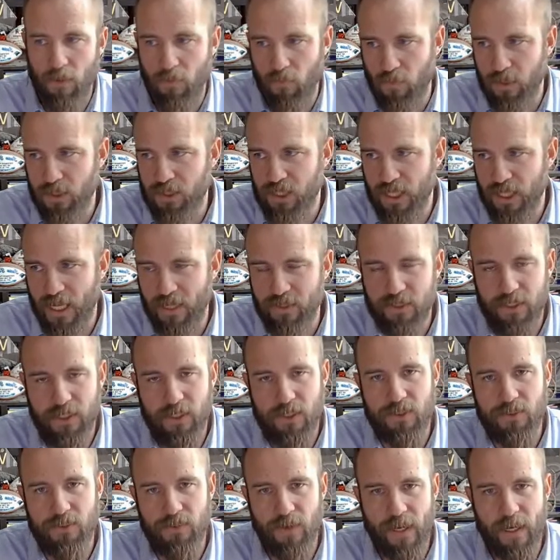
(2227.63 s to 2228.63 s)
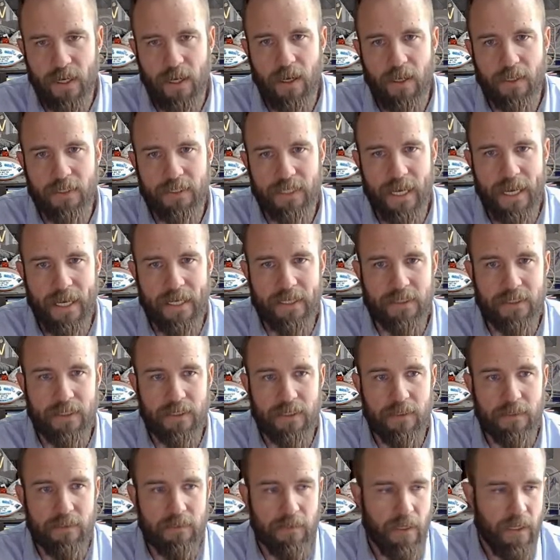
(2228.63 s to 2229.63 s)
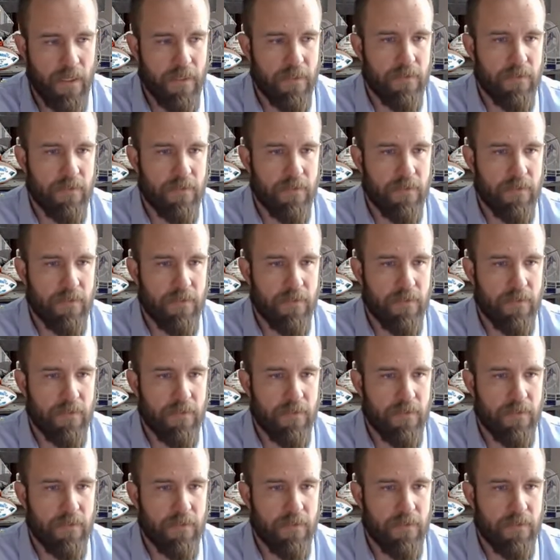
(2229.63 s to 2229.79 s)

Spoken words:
Reaching out to your direct contacts and